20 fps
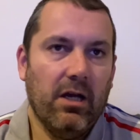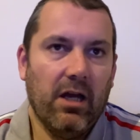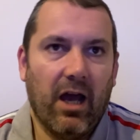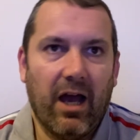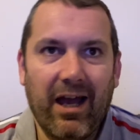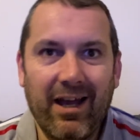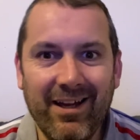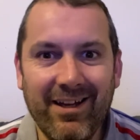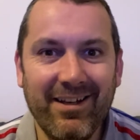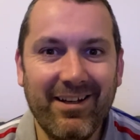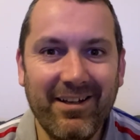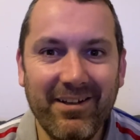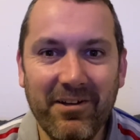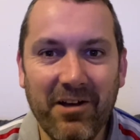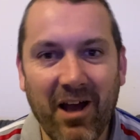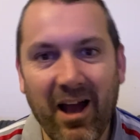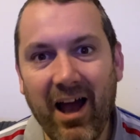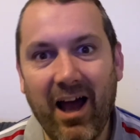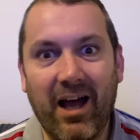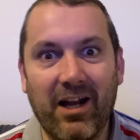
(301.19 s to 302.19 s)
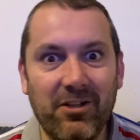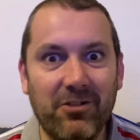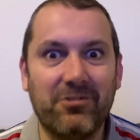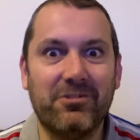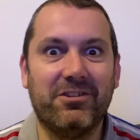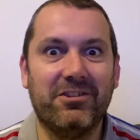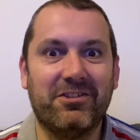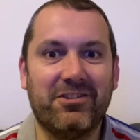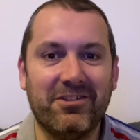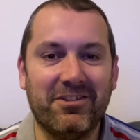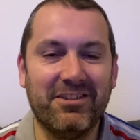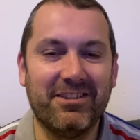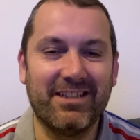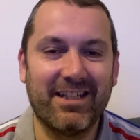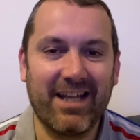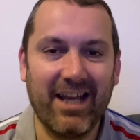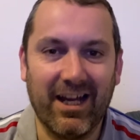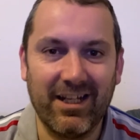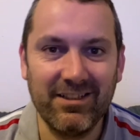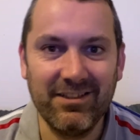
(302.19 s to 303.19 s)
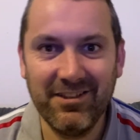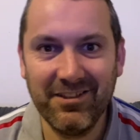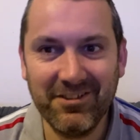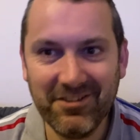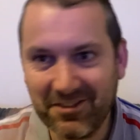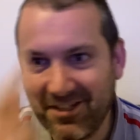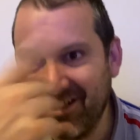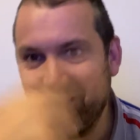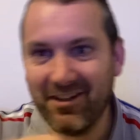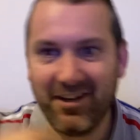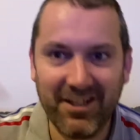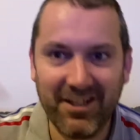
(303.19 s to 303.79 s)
I looked as good as I can, looking like